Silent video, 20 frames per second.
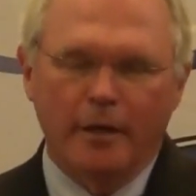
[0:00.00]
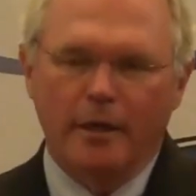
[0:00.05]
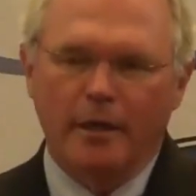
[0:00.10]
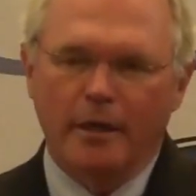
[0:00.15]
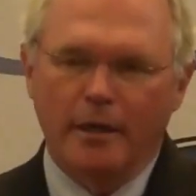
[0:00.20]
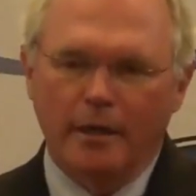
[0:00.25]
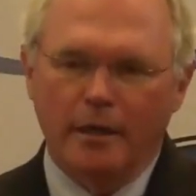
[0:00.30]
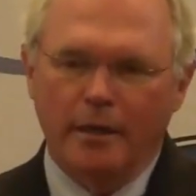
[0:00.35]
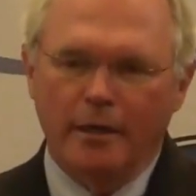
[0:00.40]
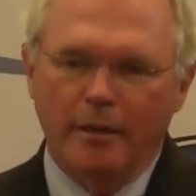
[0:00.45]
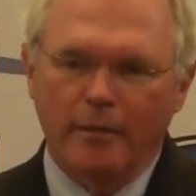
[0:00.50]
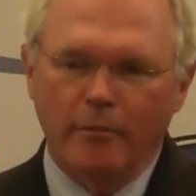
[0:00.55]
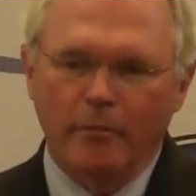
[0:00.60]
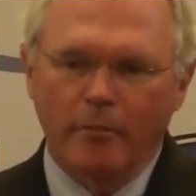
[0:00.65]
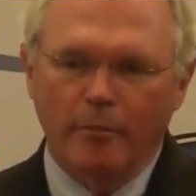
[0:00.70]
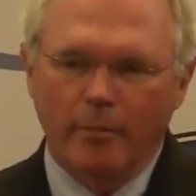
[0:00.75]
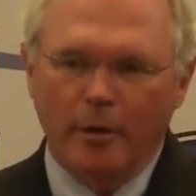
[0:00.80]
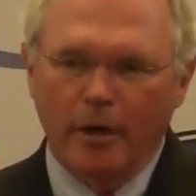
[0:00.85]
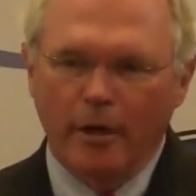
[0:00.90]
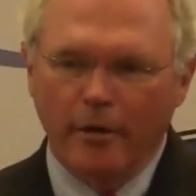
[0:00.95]

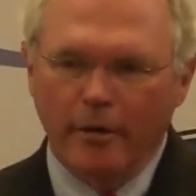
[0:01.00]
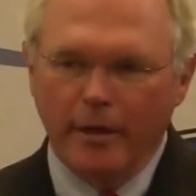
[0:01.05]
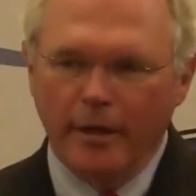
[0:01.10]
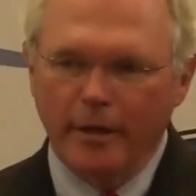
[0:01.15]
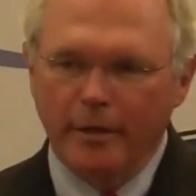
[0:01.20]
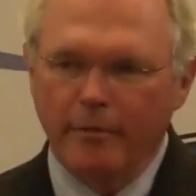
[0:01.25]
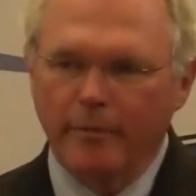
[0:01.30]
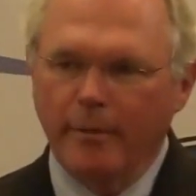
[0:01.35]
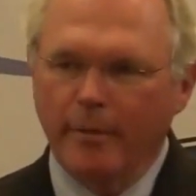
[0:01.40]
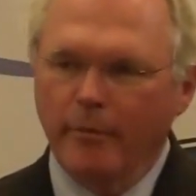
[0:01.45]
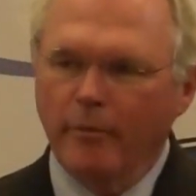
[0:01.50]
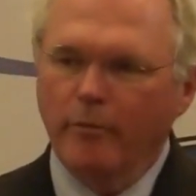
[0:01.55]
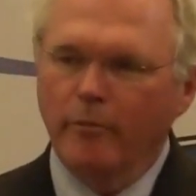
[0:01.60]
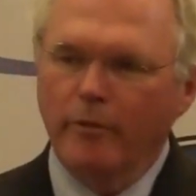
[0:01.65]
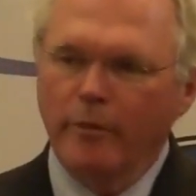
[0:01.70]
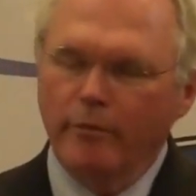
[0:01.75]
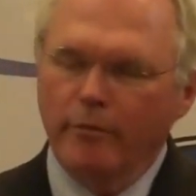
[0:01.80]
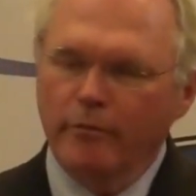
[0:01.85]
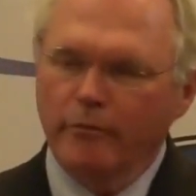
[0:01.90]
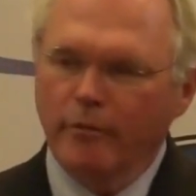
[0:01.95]
Mubarak, remember
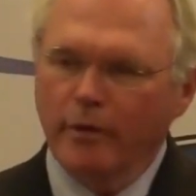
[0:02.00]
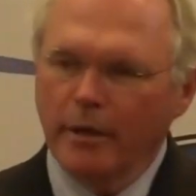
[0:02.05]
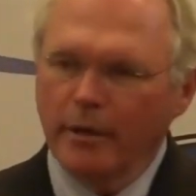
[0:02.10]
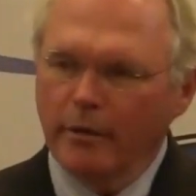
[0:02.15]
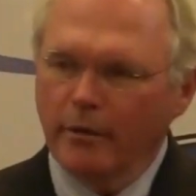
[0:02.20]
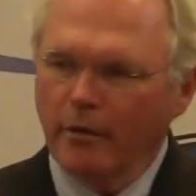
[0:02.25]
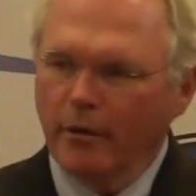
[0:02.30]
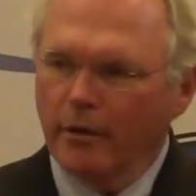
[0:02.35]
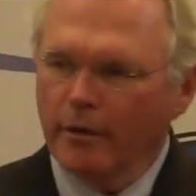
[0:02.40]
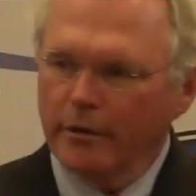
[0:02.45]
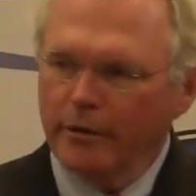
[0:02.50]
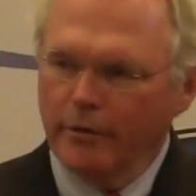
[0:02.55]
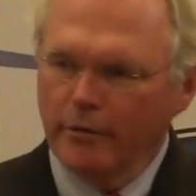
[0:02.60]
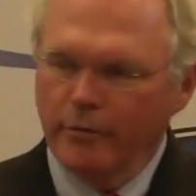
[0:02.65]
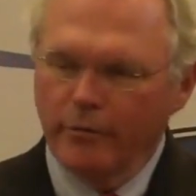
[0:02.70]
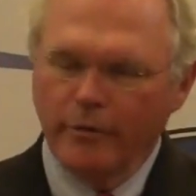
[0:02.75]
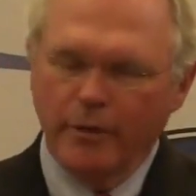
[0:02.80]
we were trying to argue